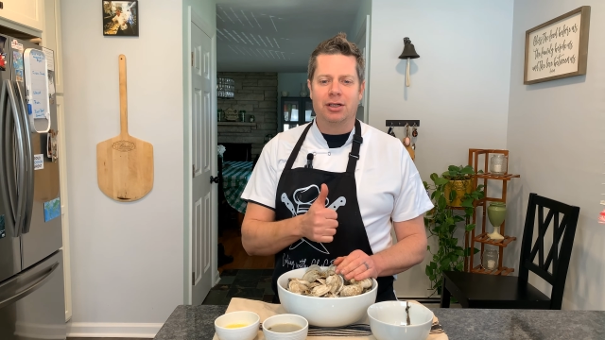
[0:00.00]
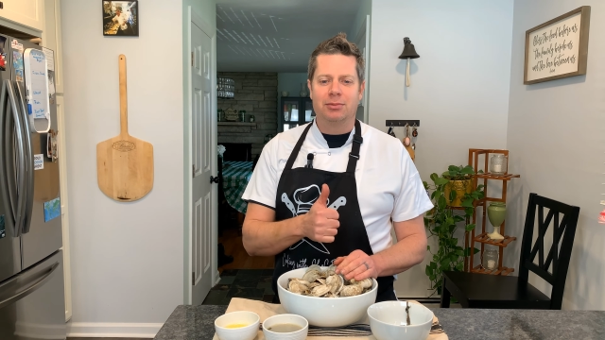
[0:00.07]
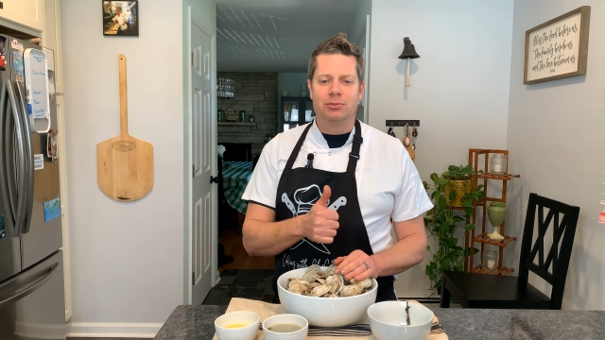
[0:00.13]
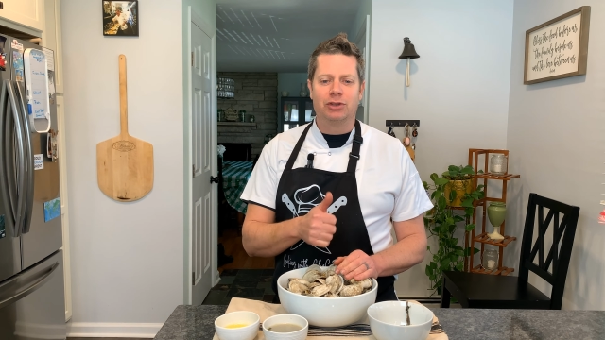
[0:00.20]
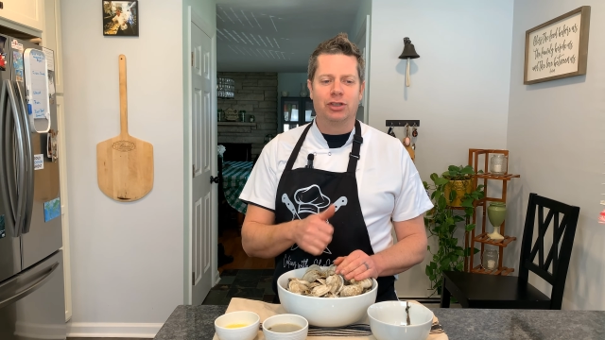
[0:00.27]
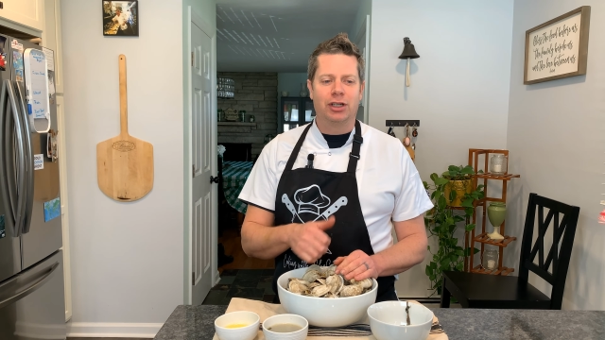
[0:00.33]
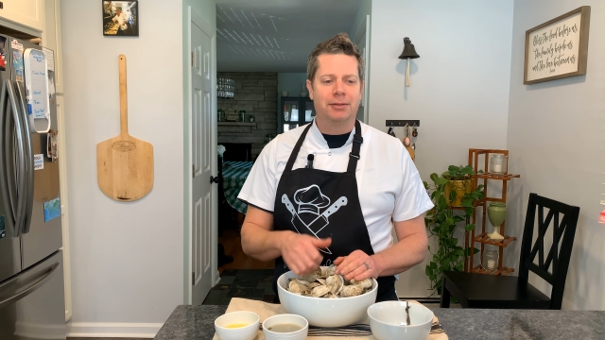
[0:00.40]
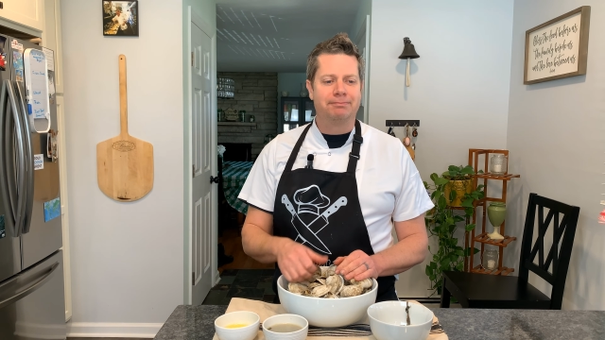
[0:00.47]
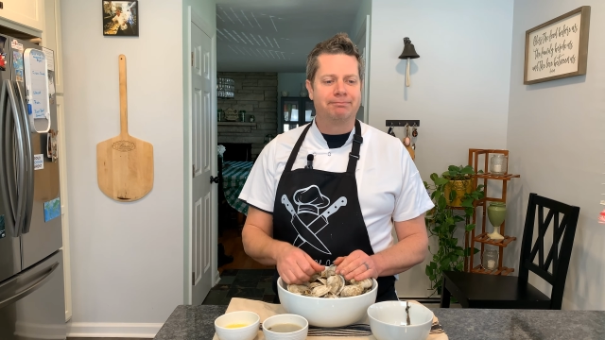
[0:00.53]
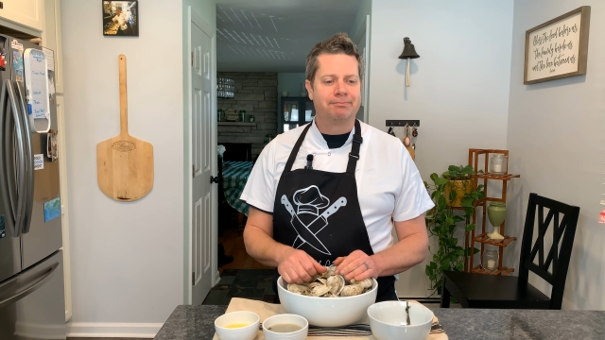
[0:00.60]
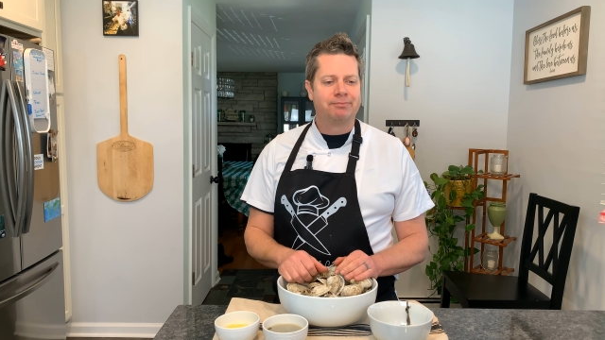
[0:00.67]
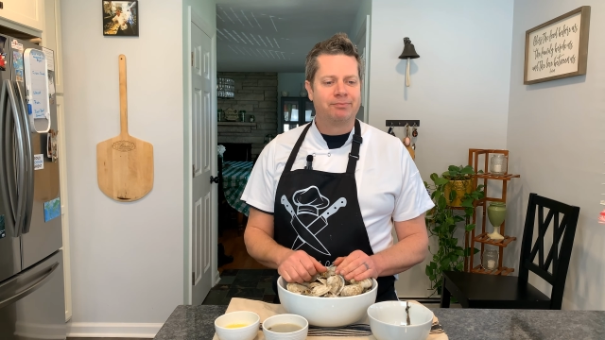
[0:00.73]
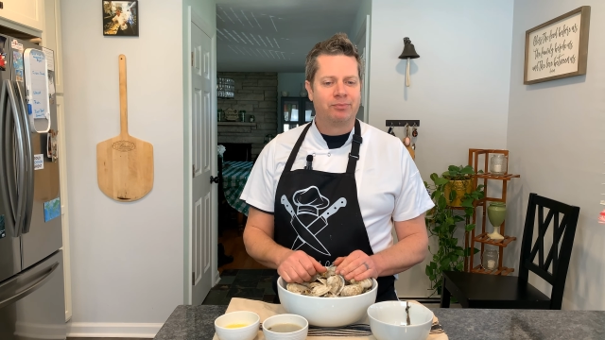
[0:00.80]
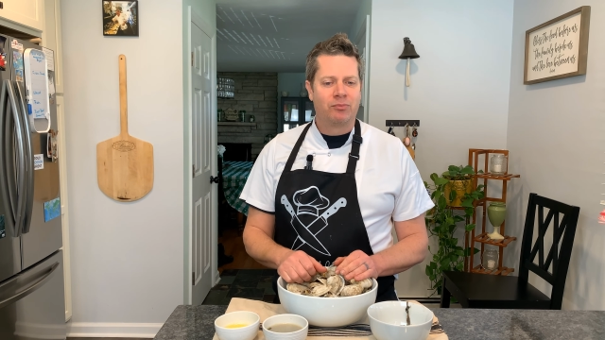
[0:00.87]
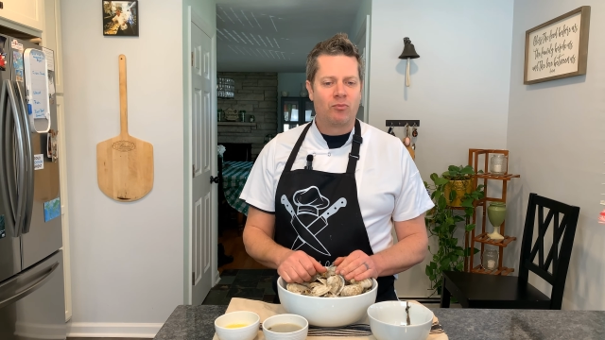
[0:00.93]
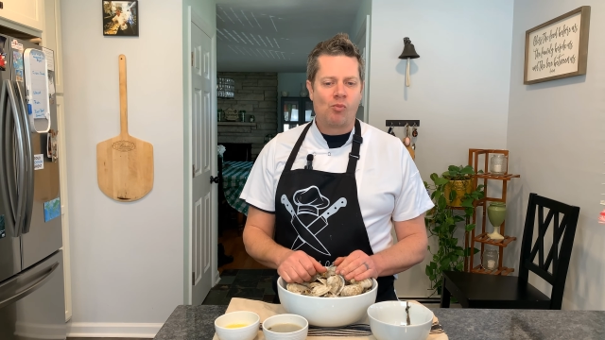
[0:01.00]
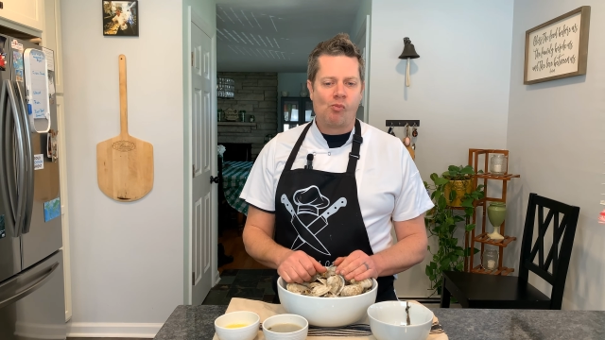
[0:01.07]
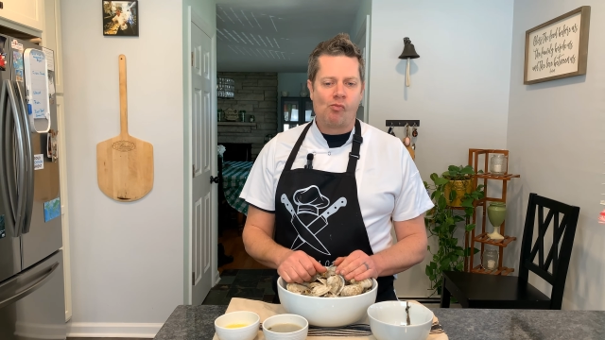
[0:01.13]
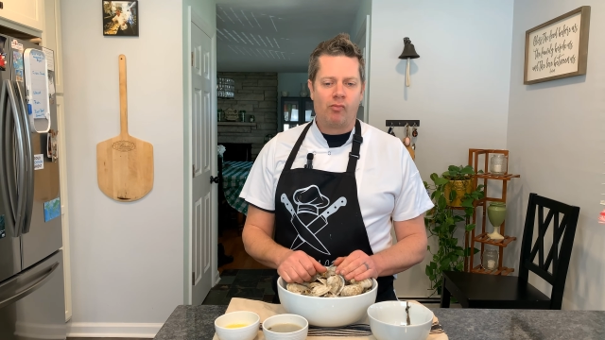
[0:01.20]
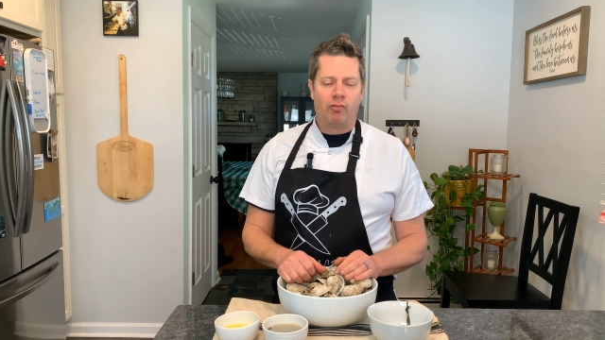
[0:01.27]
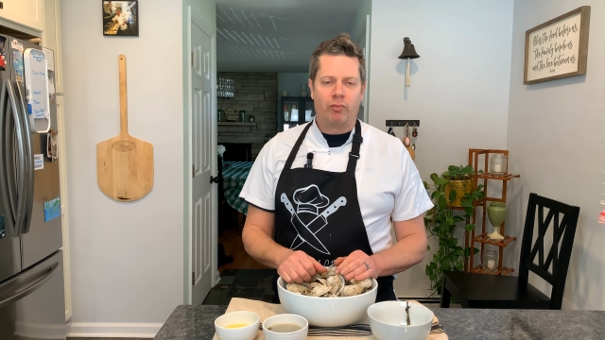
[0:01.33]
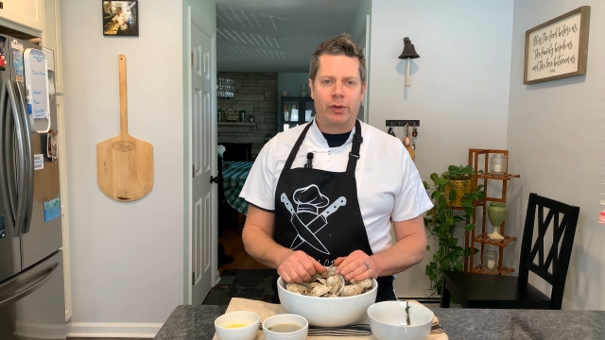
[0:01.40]
thumbs up.
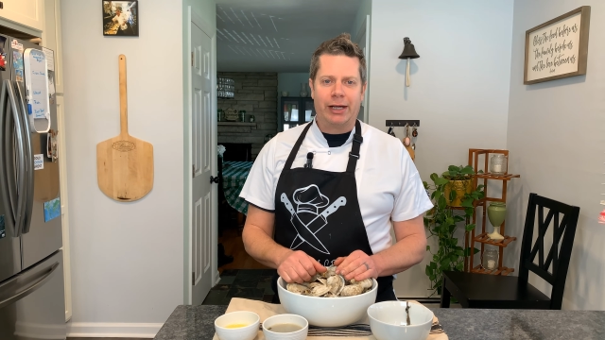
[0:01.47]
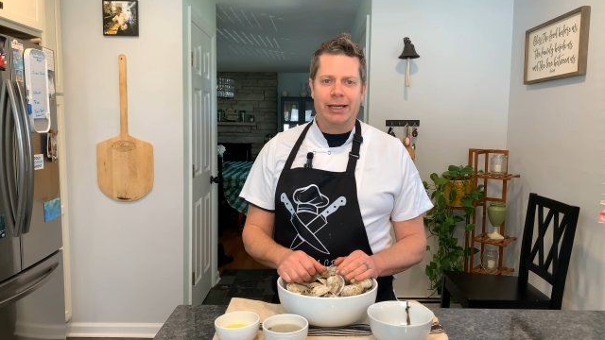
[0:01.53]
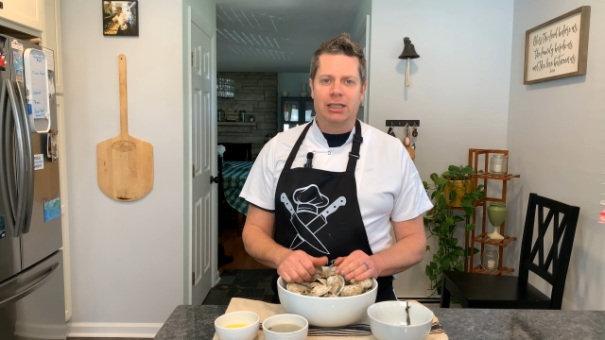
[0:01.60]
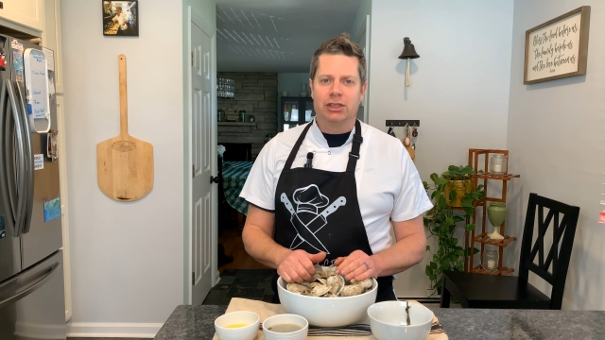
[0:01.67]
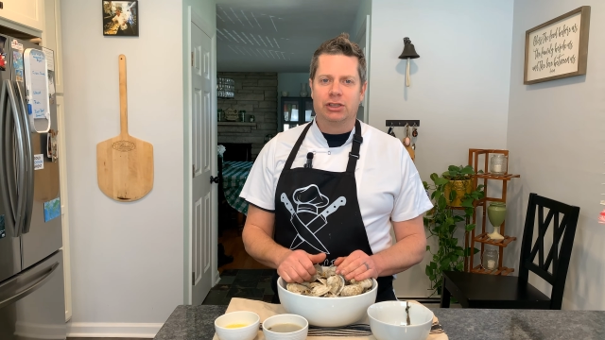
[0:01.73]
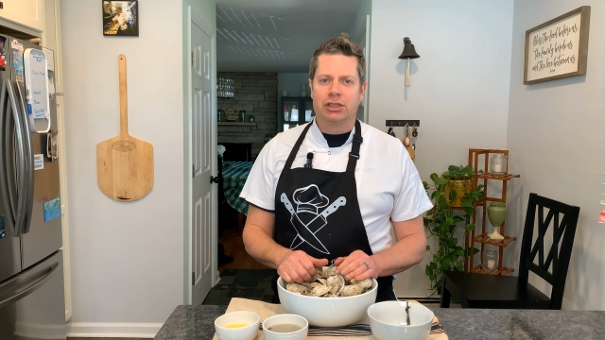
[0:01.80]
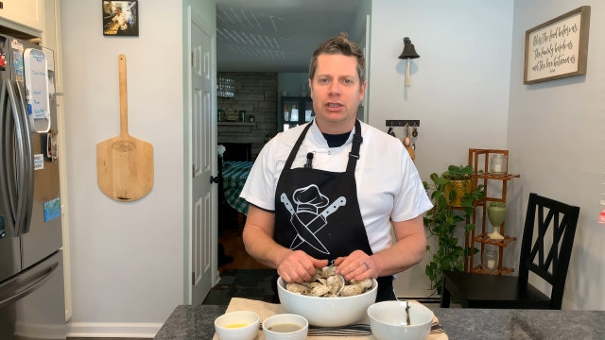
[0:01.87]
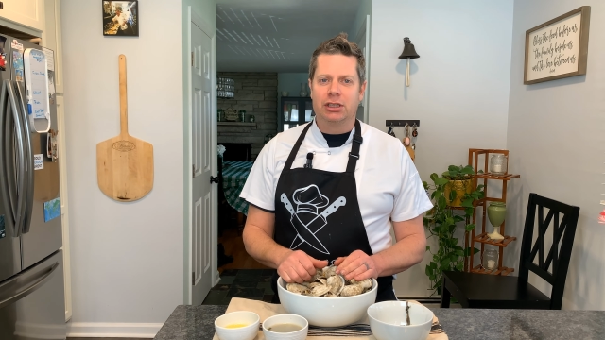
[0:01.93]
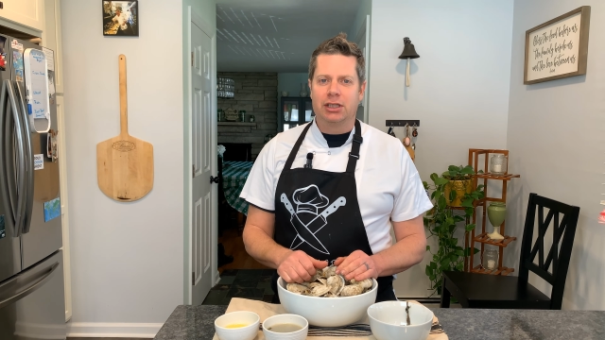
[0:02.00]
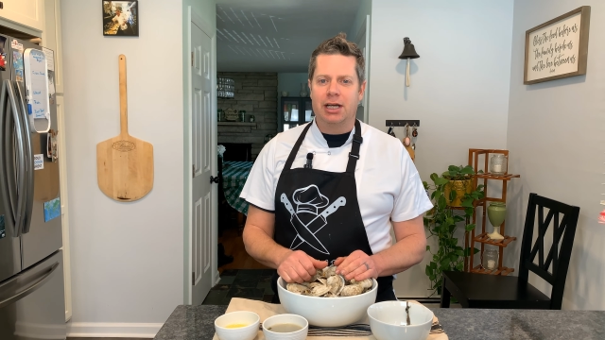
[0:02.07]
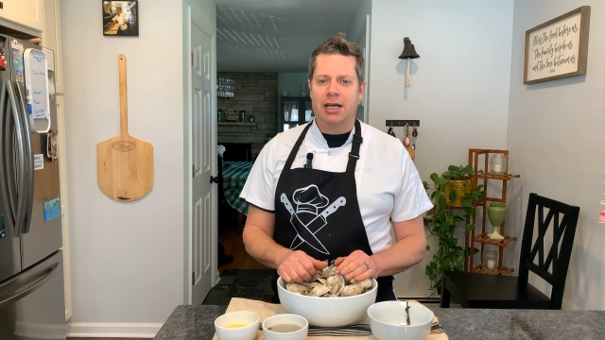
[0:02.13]
And until